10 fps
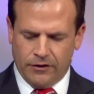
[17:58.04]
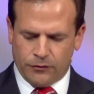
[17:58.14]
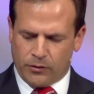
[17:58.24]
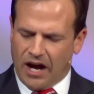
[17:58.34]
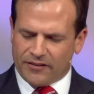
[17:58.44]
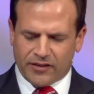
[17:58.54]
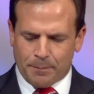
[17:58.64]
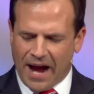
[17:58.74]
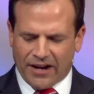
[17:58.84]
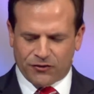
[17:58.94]
So God's
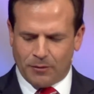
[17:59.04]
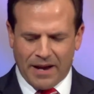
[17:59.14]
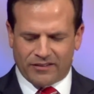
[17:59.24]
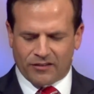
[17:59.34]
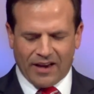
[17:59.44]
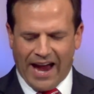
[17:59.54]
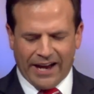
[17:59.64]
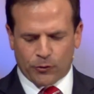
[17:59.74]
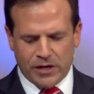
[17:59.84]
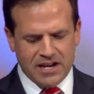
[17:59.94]
compassion makes us
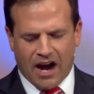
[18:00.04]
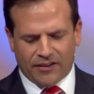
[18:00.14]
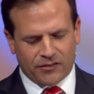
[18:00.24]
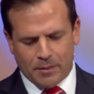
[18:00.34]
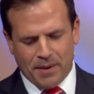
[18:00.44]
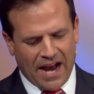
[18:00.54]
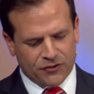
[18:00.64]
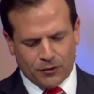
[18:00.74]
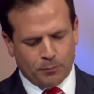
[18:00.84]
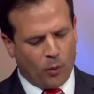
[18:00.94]
angry, God's
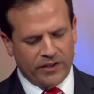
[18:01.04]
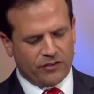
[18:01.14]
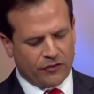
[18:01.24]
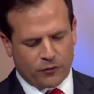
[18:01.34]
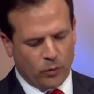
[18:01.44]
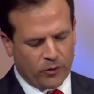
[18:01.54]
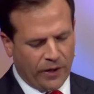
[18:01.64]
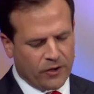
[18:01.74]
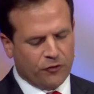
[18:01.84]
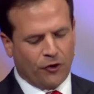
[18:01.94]
compassion points us to a
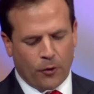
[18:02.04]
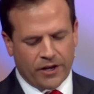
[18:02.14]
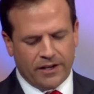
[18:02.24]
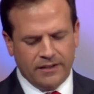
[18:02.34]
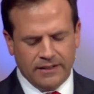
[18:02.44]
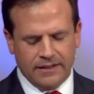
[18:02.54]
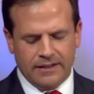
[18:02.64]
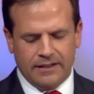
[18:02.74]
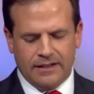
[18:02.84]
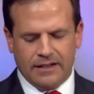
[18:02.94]
greater Jonah.
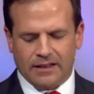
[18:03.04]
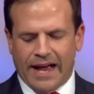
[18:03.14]
And